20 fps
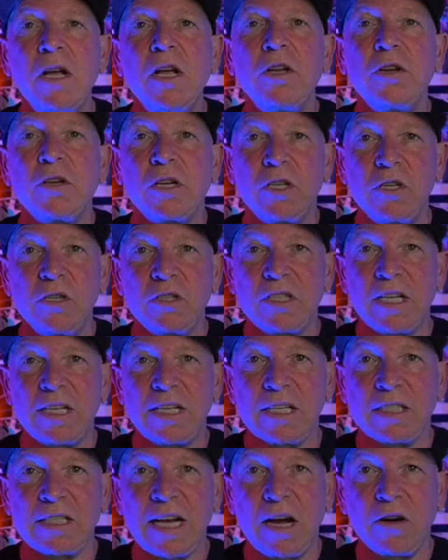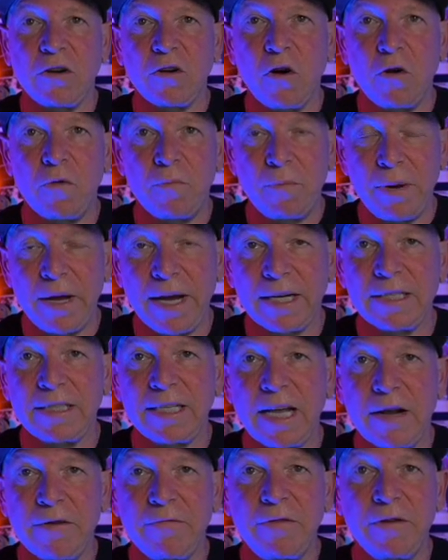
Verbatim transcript: You can use the discount code PICK to get